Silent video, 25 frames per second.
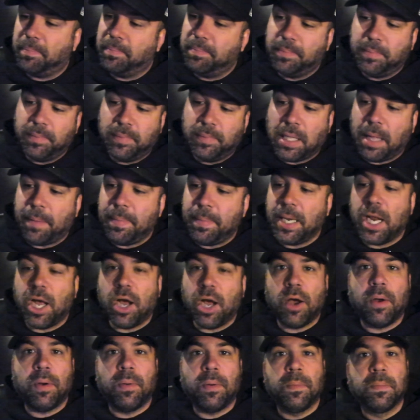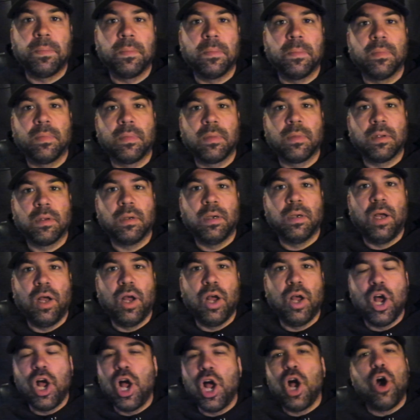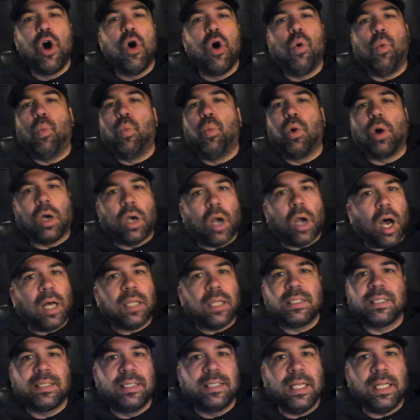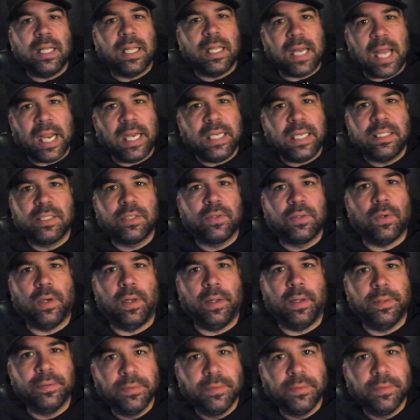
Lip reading: Let me know. We're all still in high school.